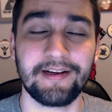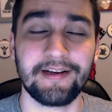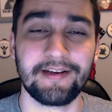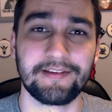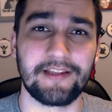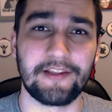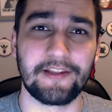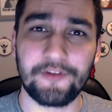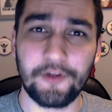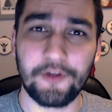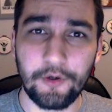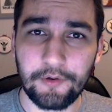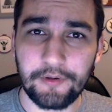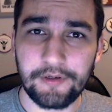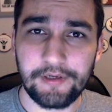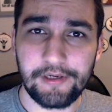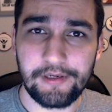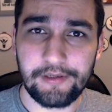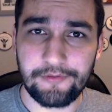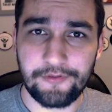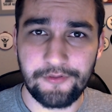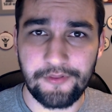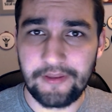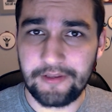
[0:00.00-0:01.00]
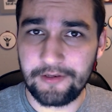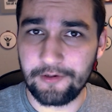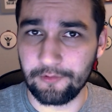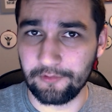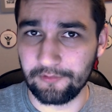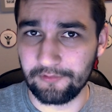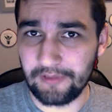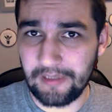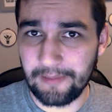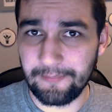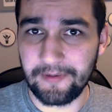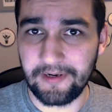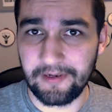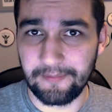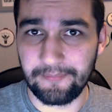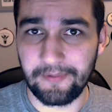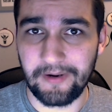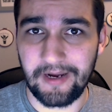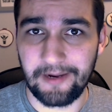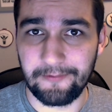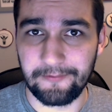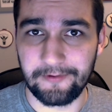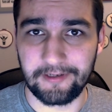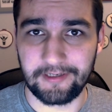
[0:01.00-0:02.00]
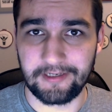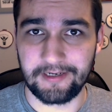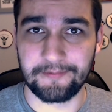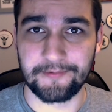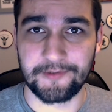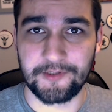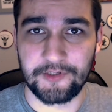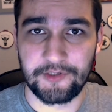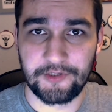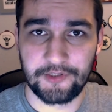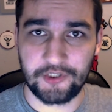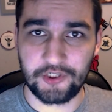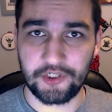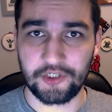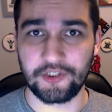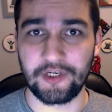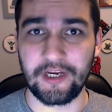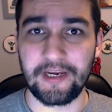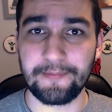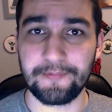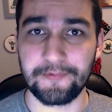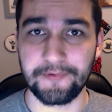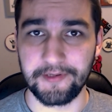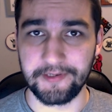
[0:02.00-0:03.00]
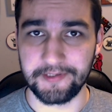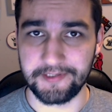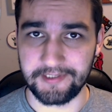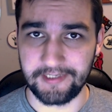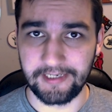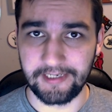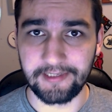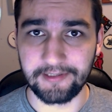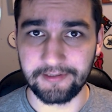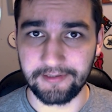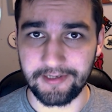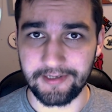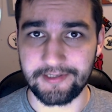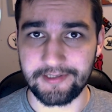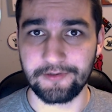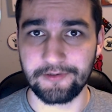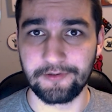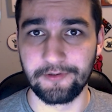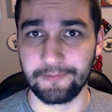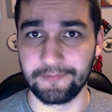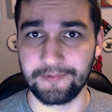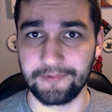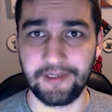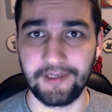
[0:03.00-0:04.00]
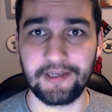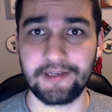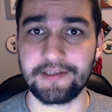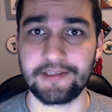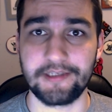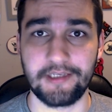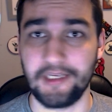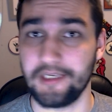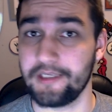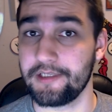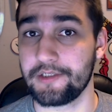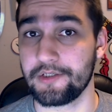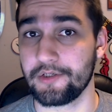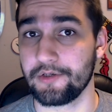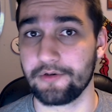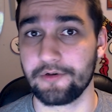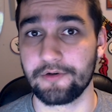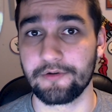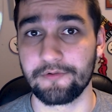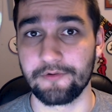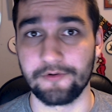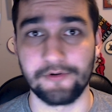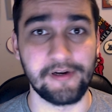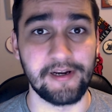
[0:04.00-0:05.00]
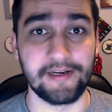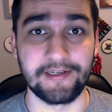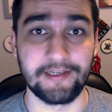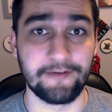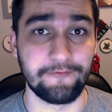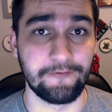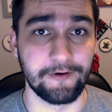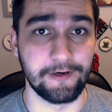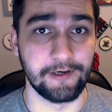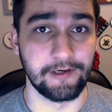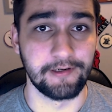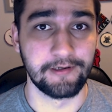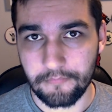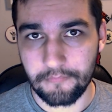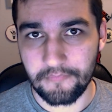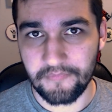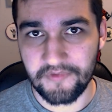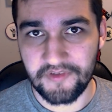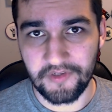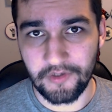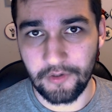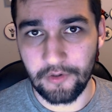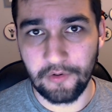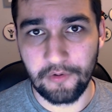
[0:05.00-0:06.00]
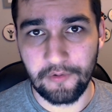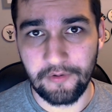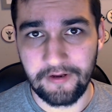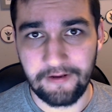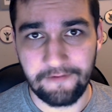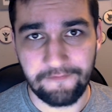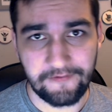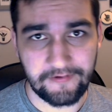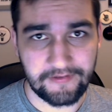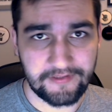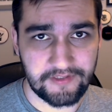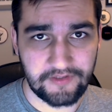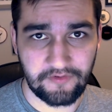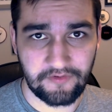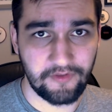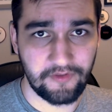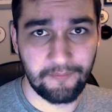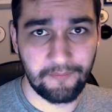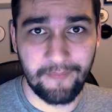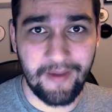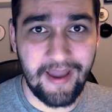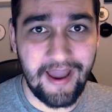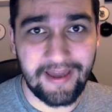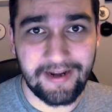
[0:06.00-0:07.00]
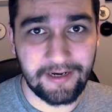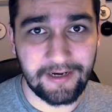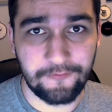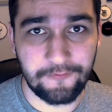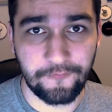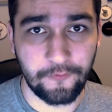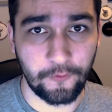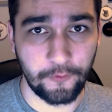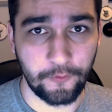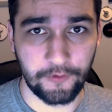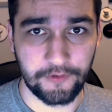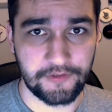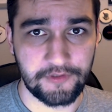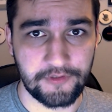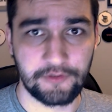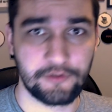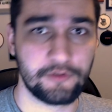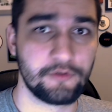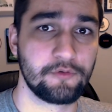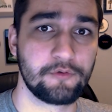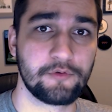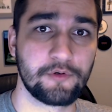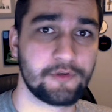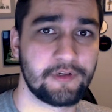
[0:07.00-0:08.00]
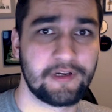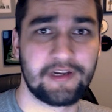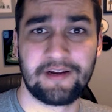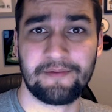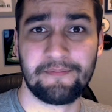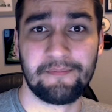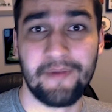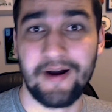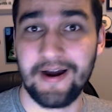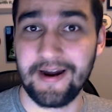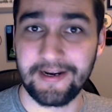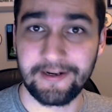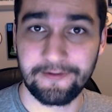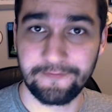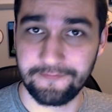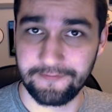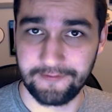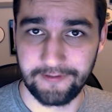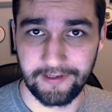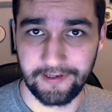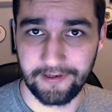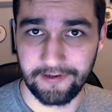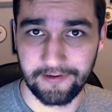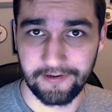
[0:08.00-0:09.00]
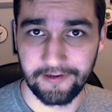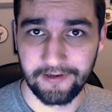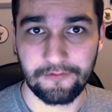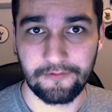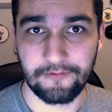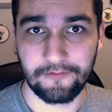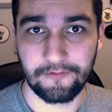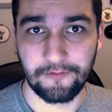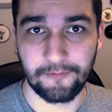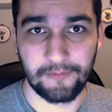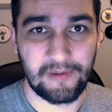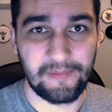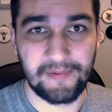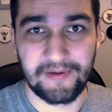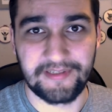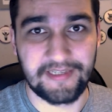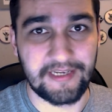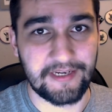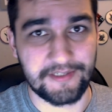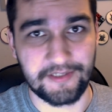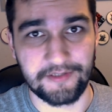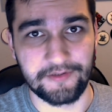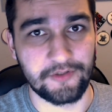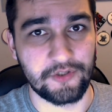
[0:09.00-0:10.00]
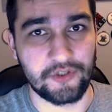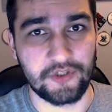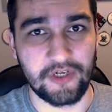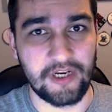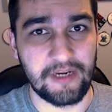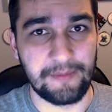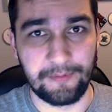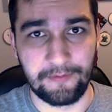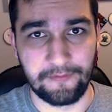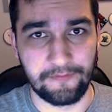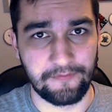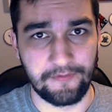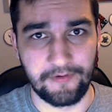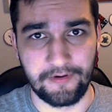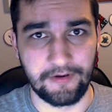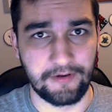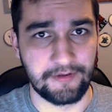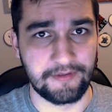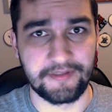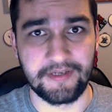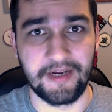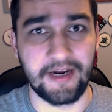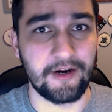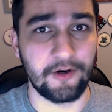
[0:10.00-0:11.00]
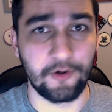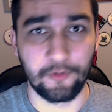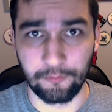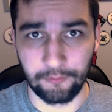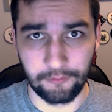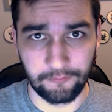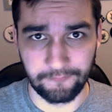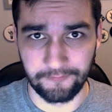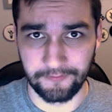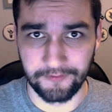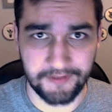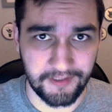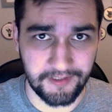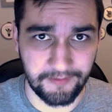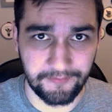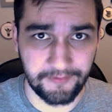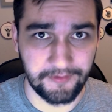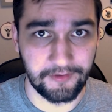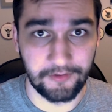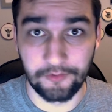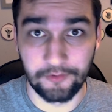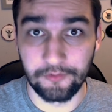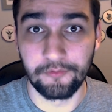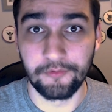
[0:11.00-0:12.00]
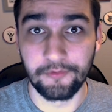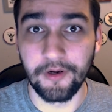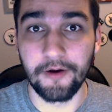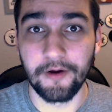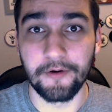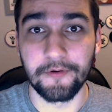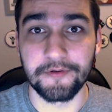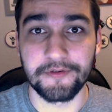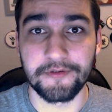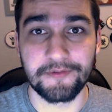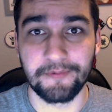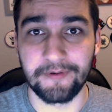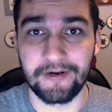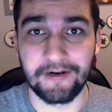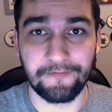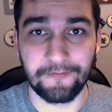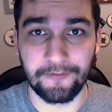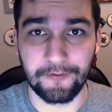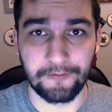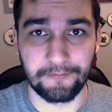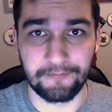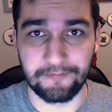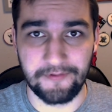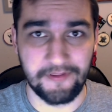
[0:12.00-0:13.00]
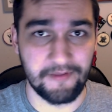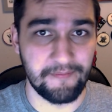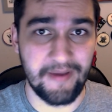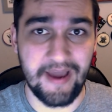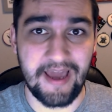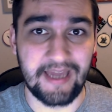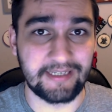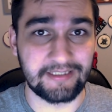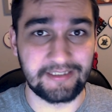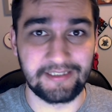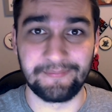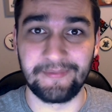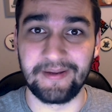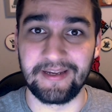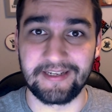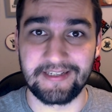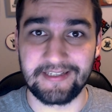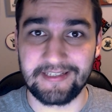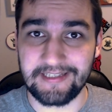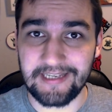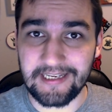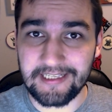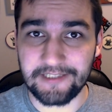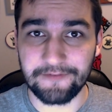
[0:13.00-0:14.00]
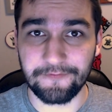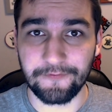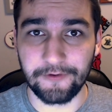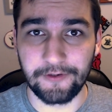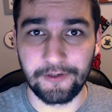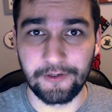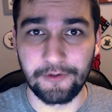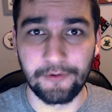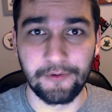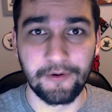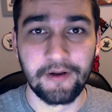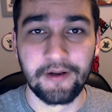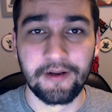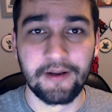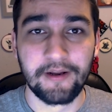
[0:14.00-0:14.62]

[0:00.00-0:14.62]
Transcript: that the only thing you're limited by when it comes to the shape a stained glass golem takes is your creativity. So if it's thematic for it to look like a mind flayer, or maybe it takes on the shape of a direwolf or something, who knows, whatever thematically makes sense for you,